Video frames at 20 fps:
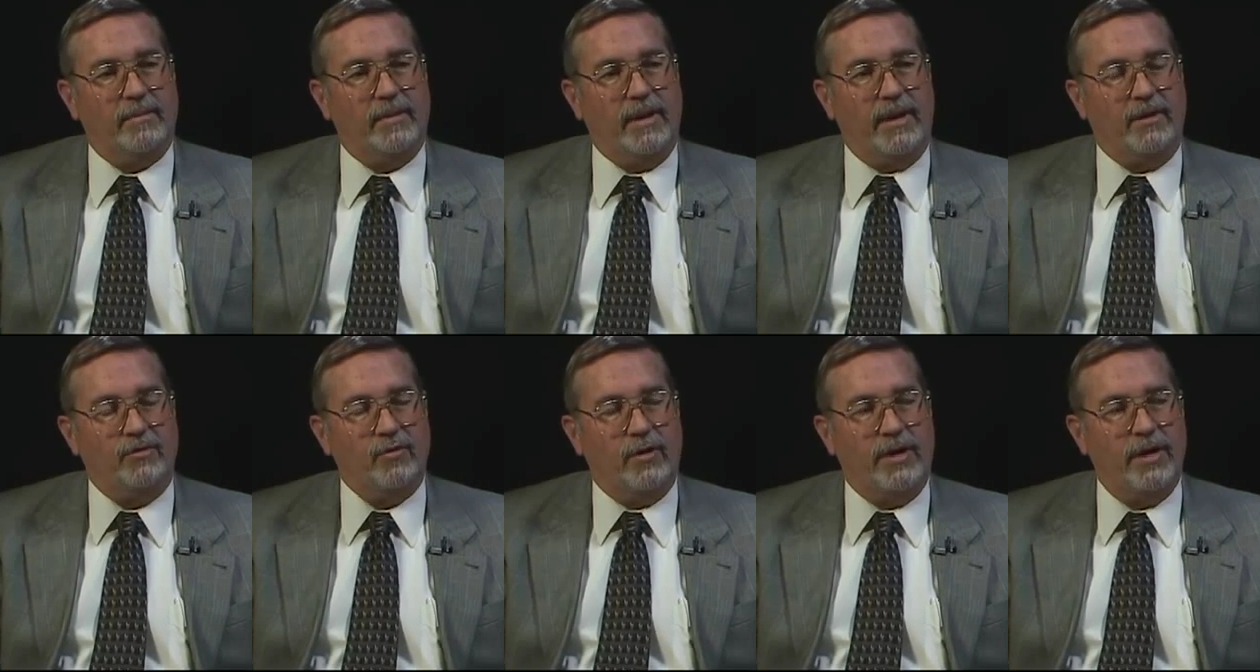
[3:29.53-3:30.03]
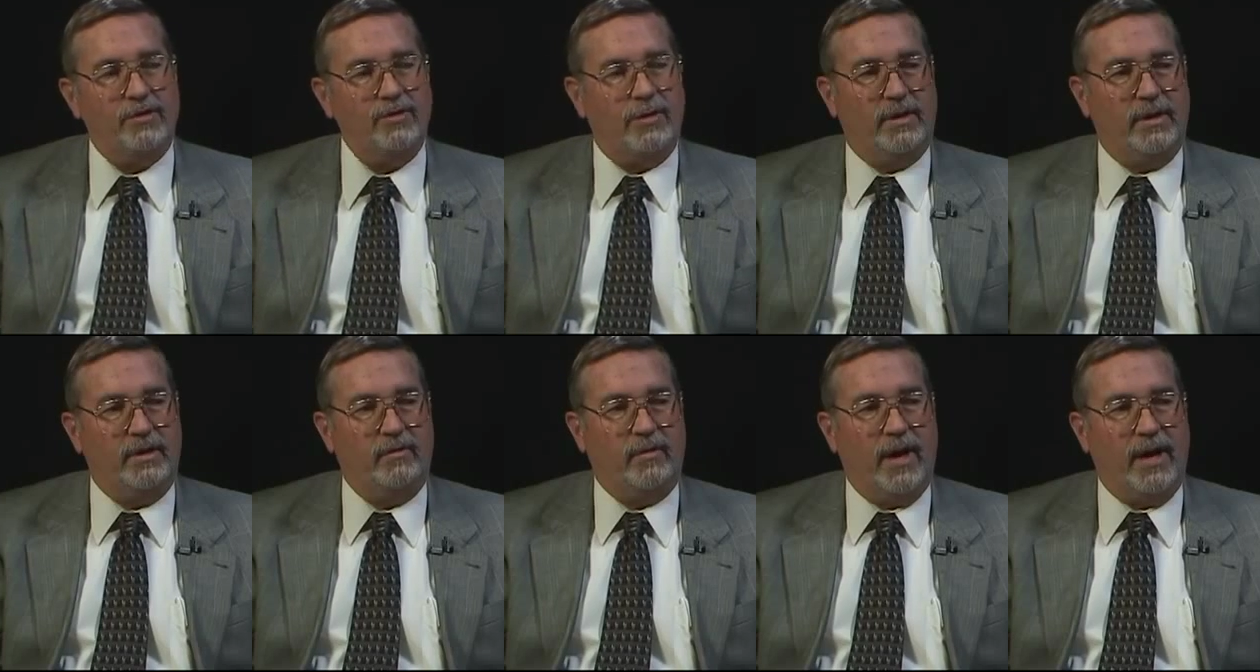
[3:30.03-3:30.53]
the
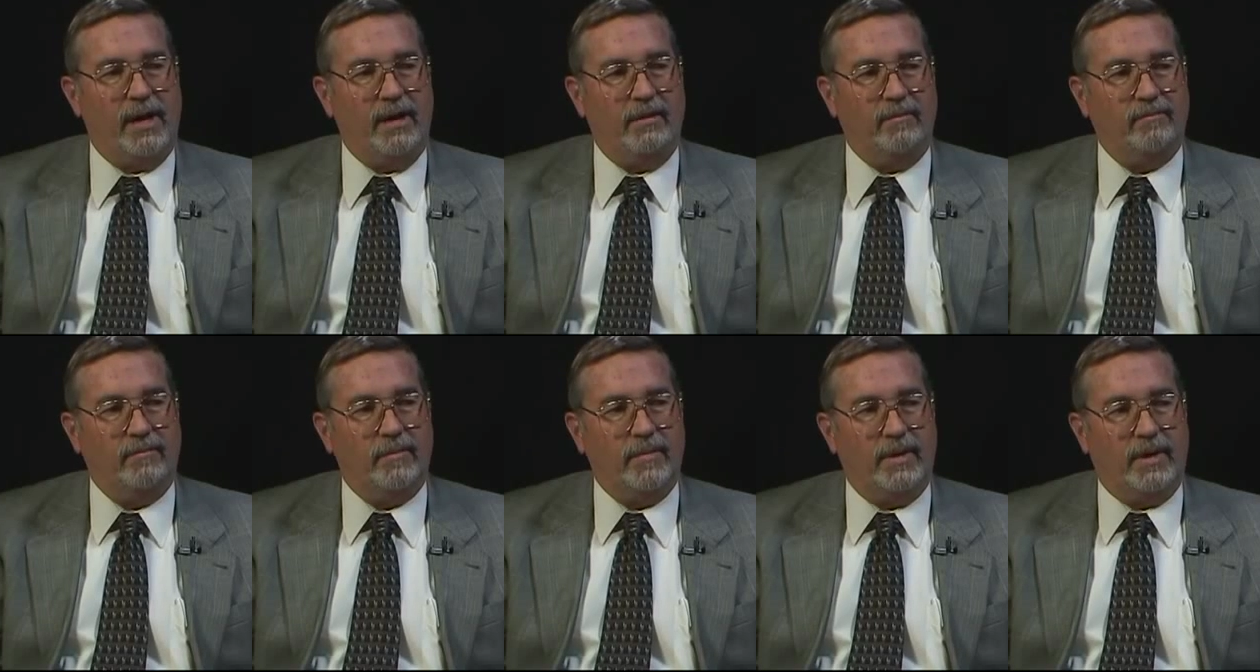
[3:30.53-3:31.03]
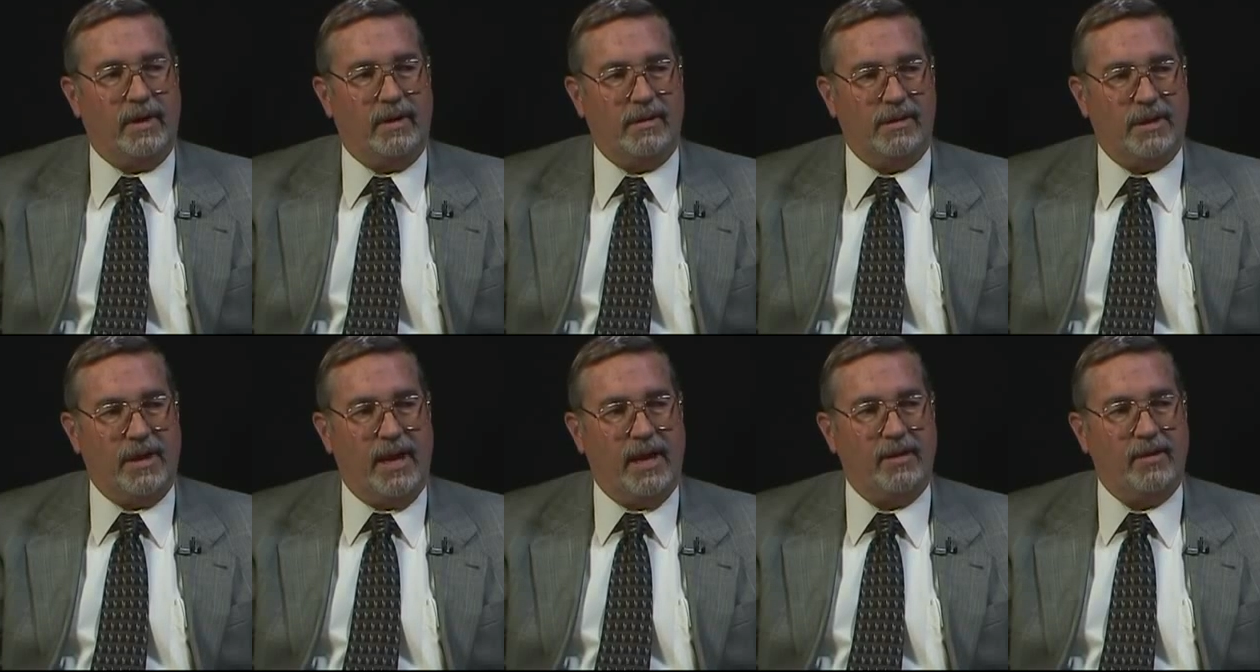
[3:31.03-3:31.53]
traditional underwriting uh,
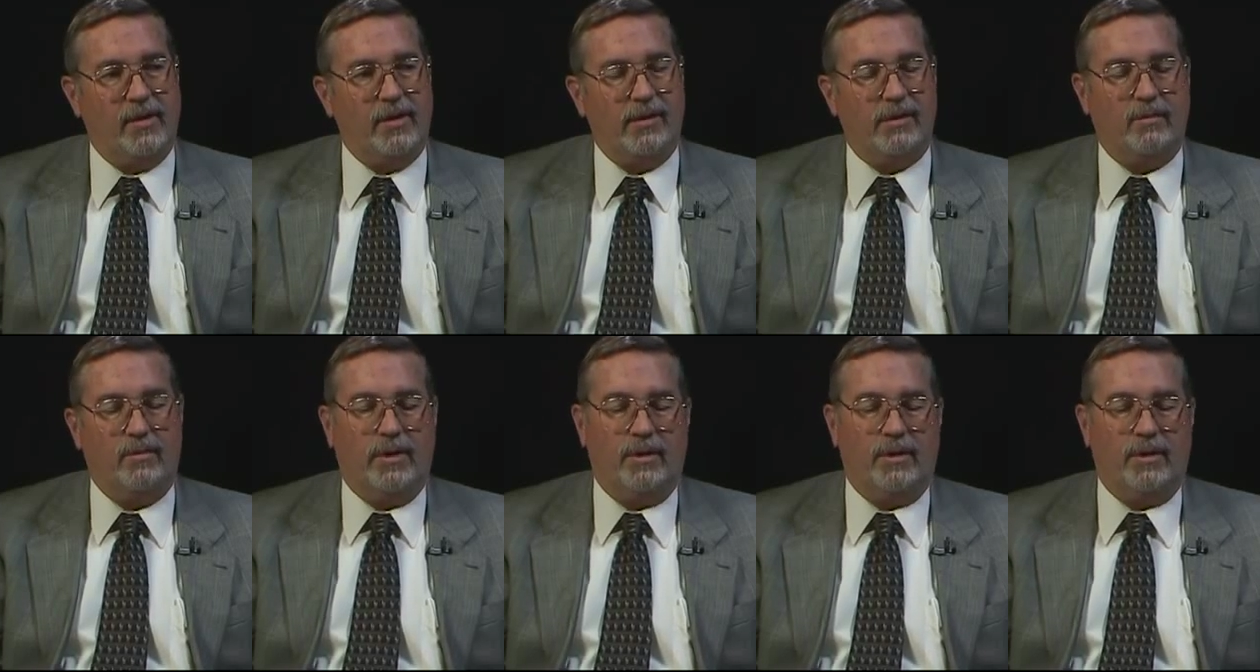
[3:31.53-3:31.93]
standards,